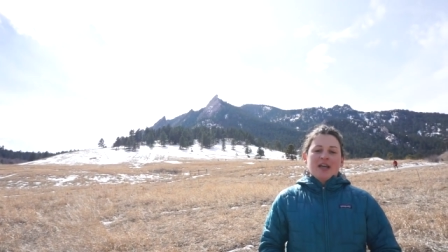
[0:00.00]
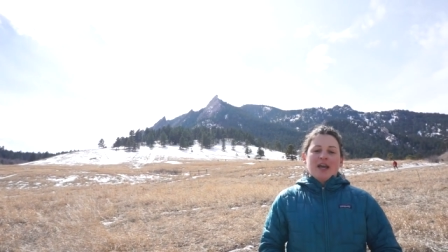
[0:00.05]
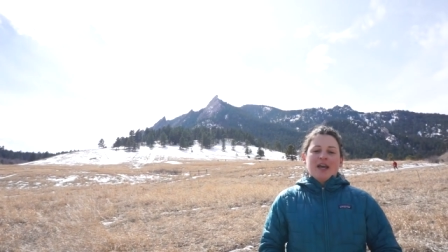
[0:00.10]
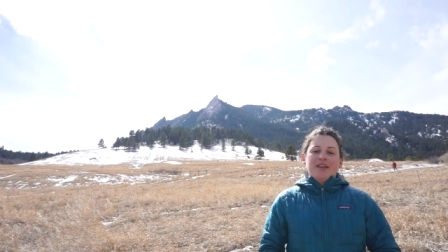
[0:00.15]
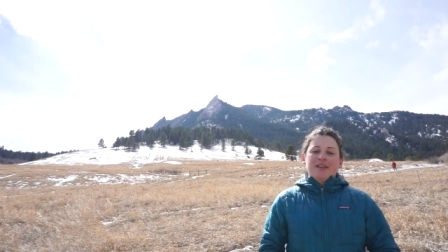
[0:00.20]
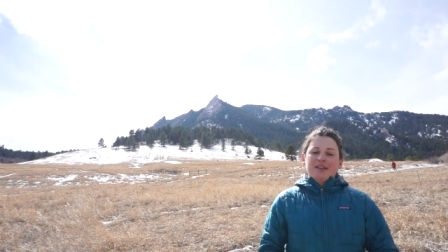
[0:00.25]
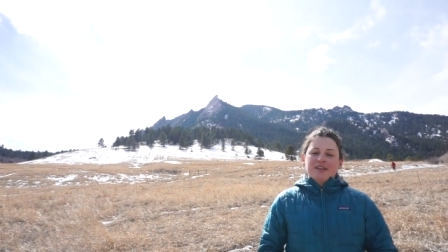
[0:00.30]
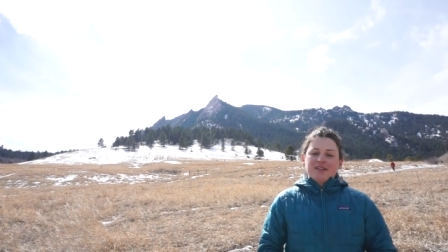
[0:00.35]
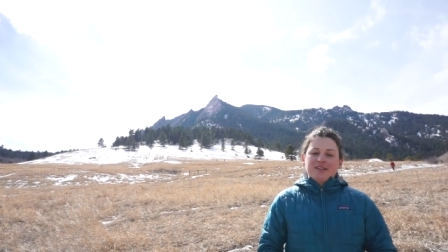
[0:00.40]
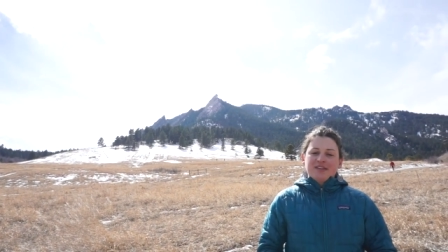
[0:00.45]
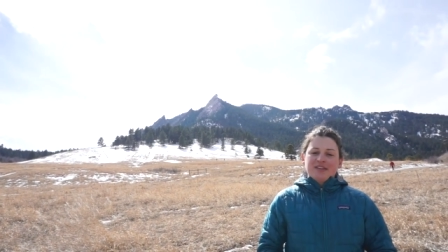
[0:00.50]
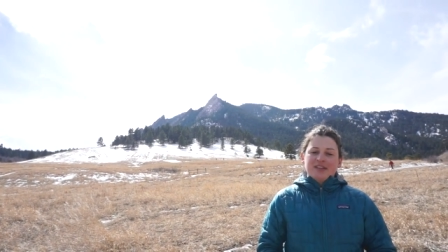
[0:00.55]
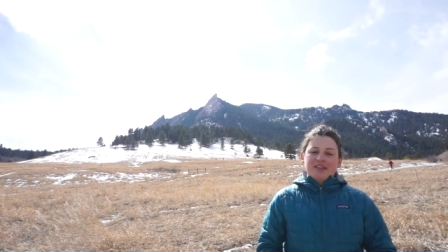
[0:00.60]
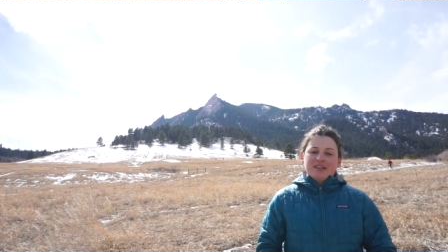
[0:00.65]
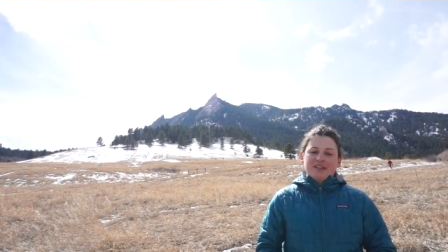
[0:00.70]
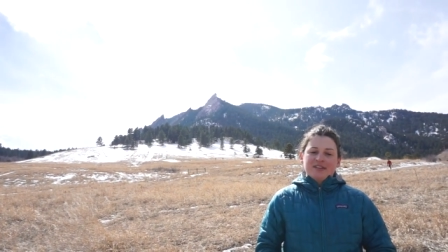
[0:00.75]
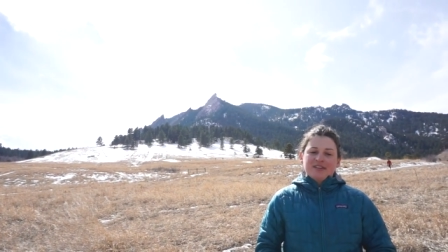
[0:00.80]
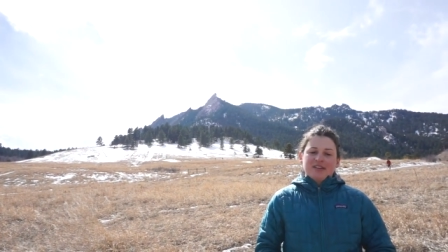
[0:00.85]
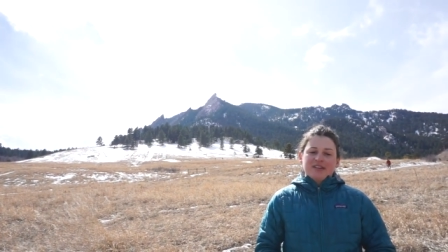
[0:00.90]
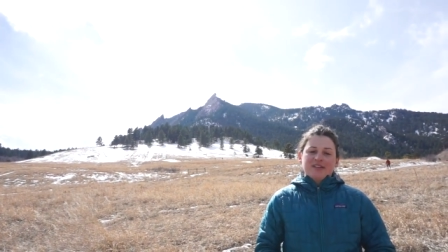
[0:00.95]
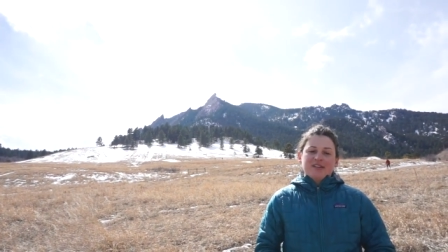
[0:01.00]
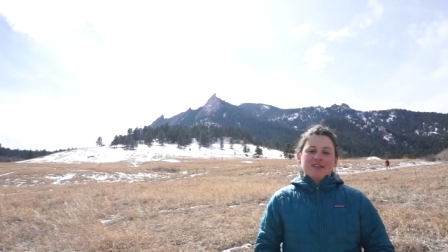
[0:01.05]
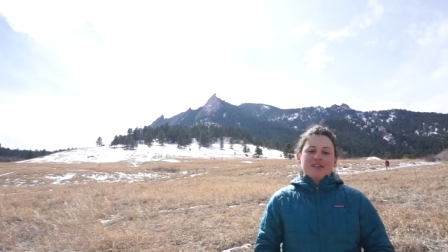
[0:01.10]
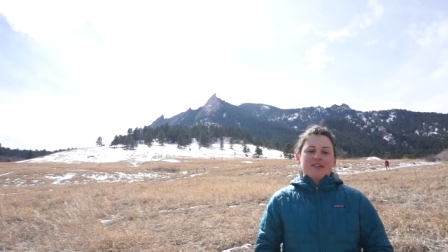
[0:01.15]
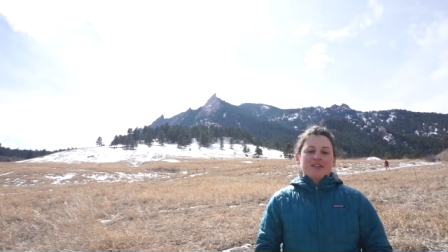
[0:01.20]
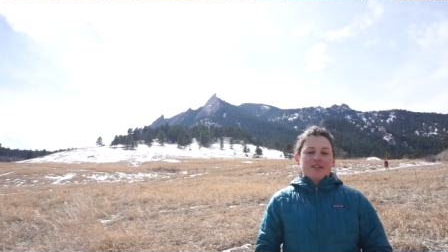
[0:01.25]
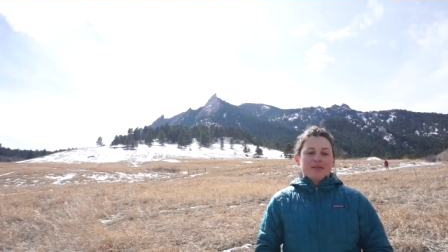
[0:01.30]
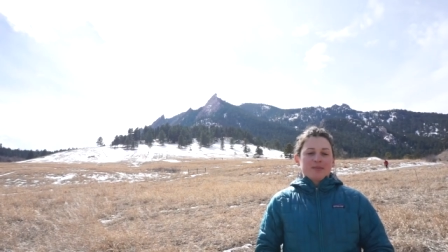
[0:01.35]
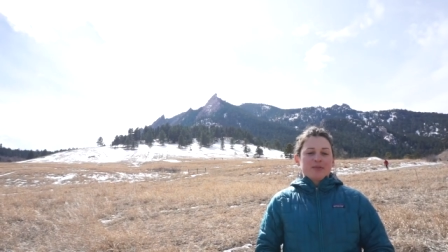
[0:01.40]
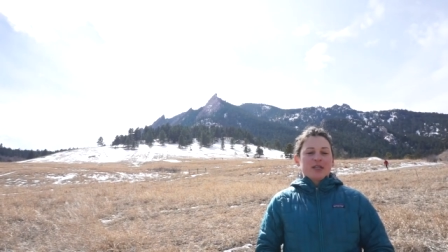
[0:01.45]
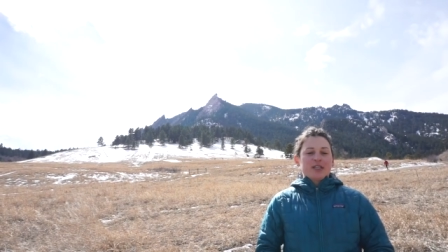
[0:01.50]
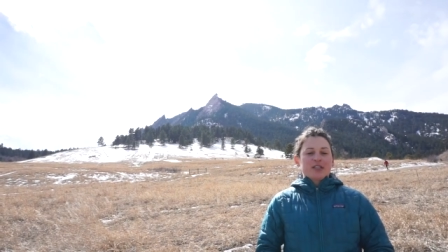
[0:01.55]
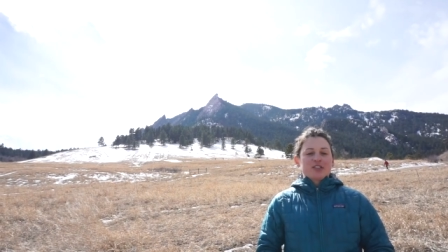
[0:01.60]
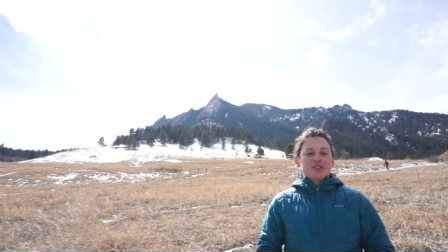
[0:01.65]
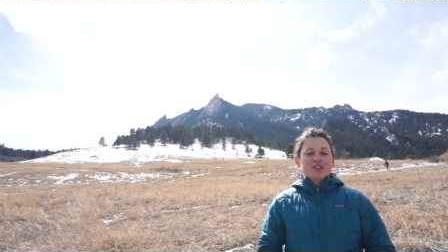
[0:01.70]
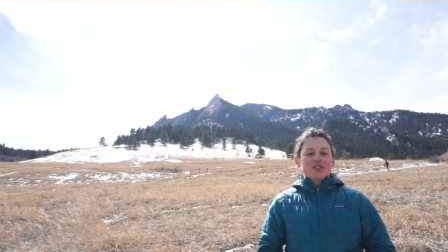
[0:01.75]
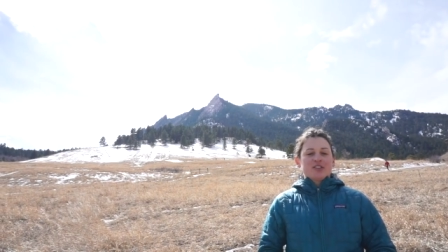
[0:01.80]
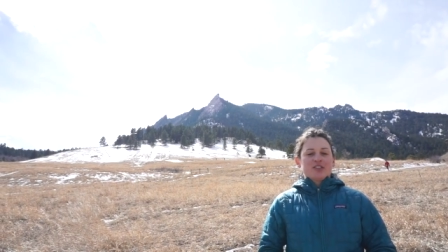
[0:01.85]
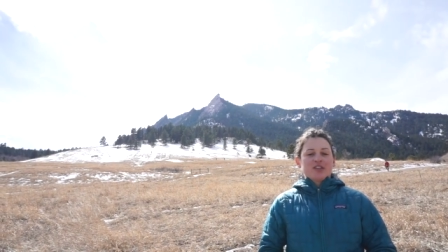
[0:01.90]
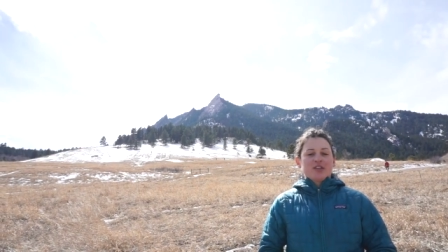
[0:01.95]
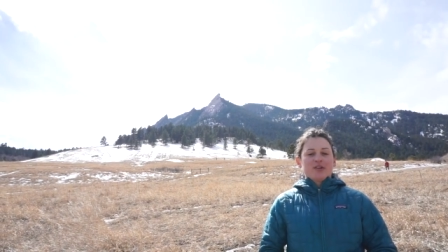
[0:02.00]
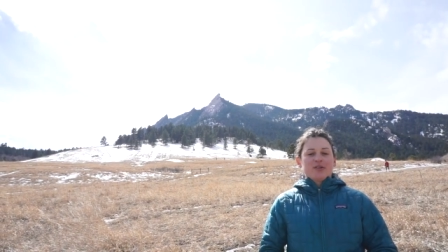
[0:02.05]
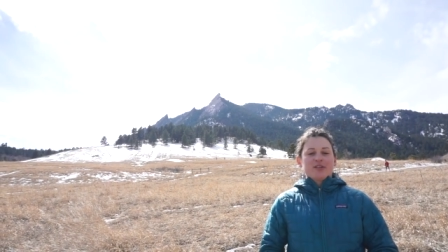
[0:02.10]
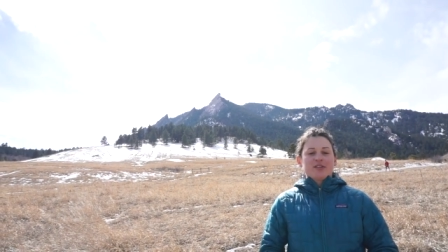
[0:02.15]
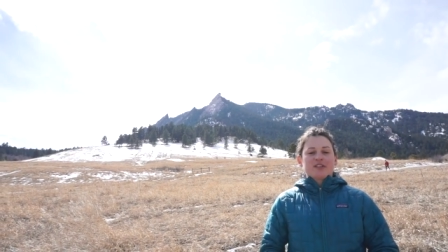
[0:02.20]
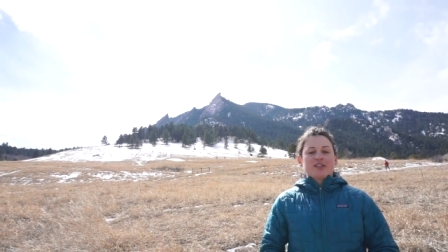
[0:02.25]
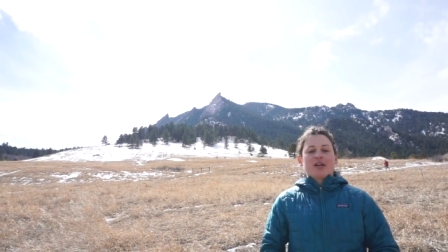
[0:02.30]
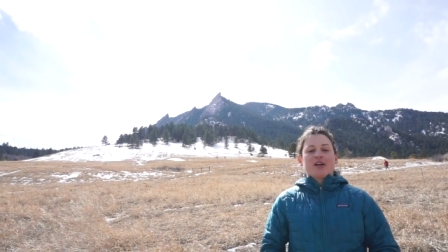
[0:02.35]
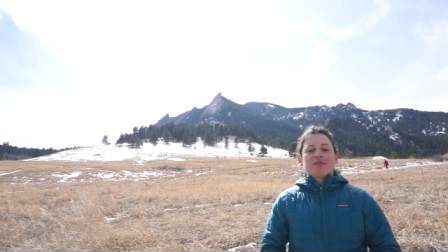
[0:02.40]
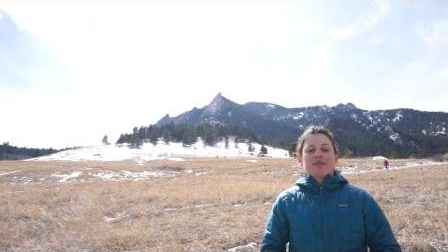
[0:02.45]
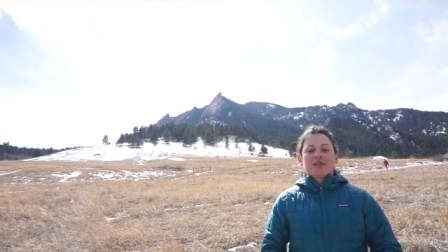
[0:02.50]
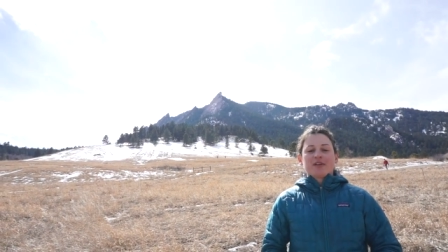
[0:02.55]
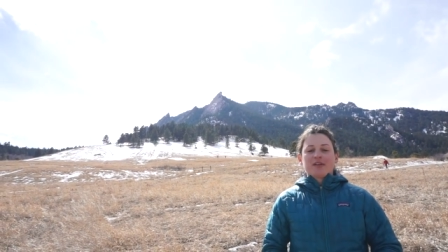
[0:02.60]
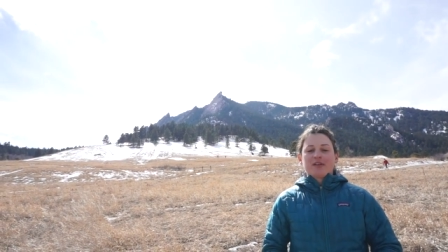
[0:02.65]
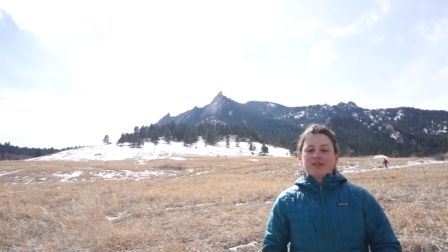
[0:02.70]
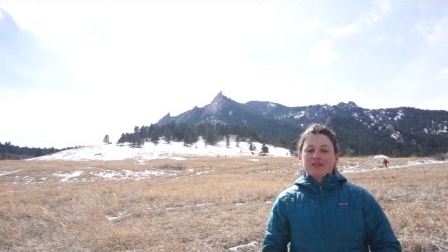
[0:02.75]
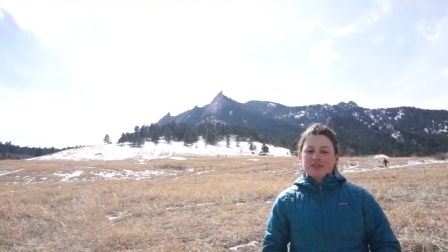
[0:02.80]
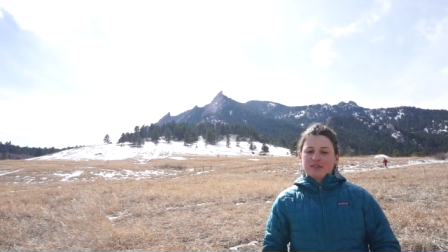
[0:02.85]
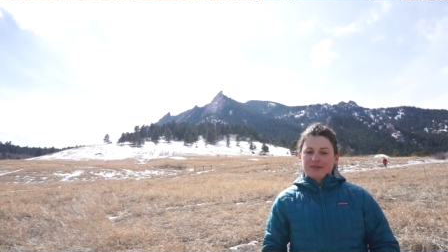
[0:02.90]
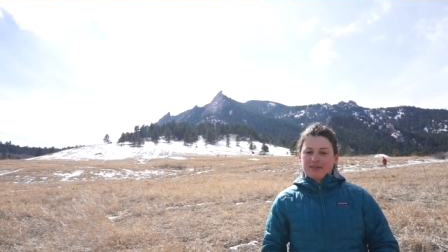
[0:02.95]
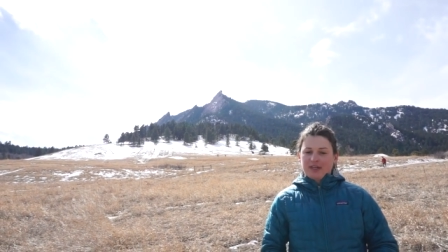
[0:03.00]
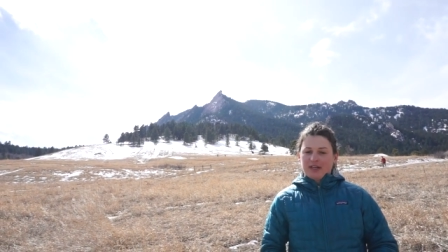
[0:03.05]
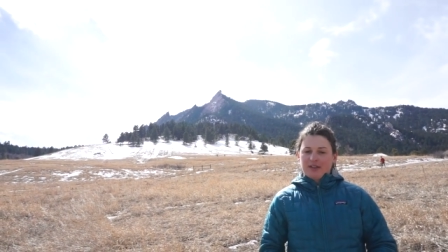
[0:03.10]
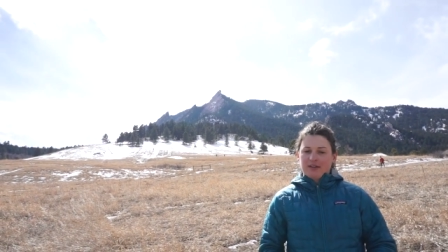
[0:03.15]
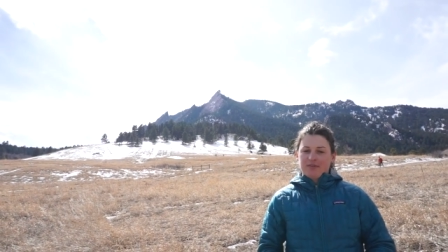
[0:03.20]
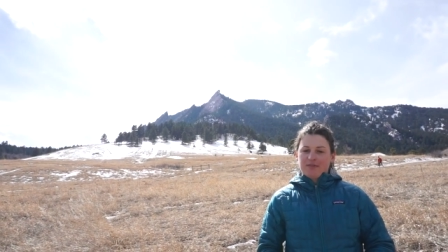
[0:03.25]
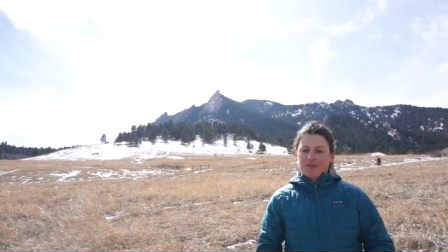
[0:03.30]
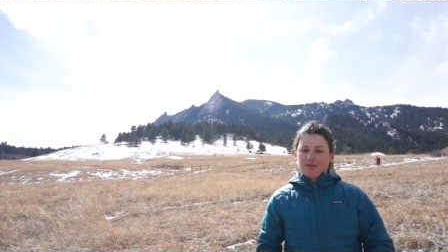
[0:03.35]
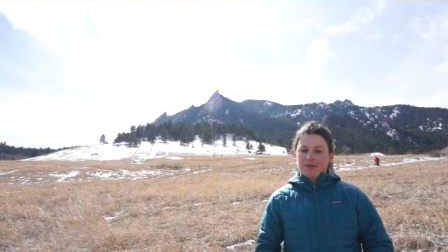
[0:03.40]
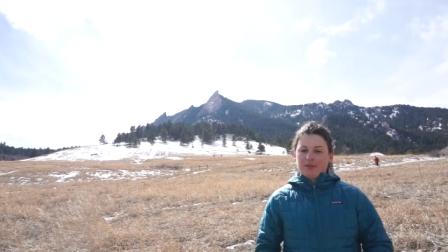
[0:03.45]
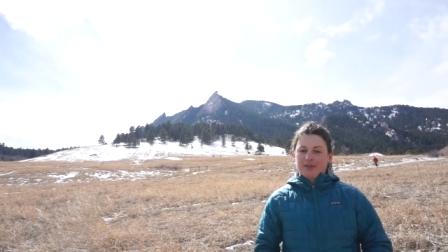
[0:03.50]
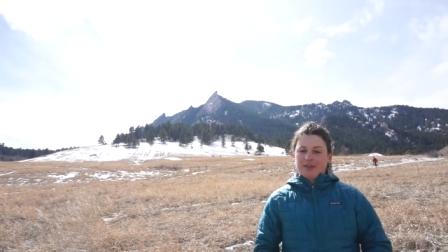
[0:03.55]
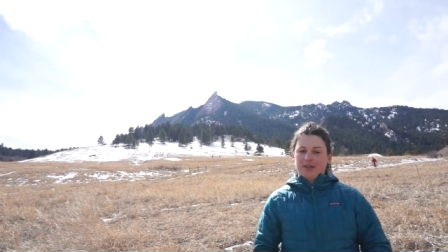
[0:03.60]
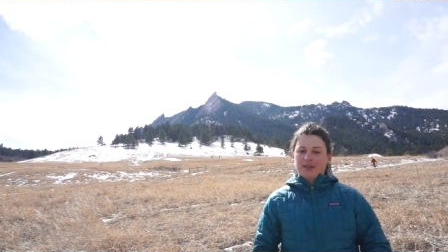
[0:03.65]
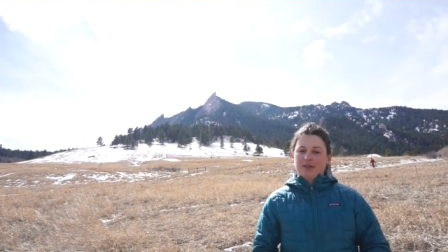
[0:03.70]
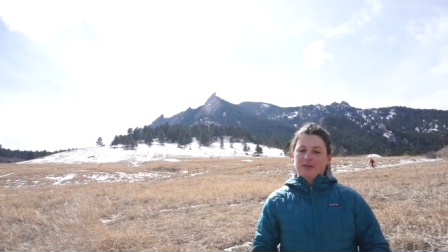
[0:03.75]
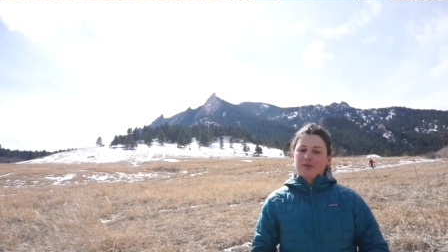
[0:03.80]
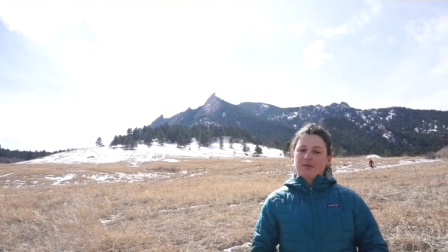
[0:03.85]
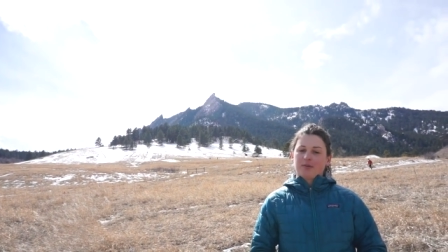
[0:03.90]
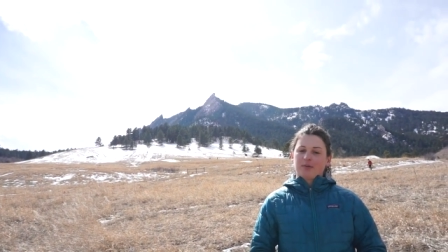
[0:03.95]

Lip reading: In this instance, the subduction zone is off the coast of California,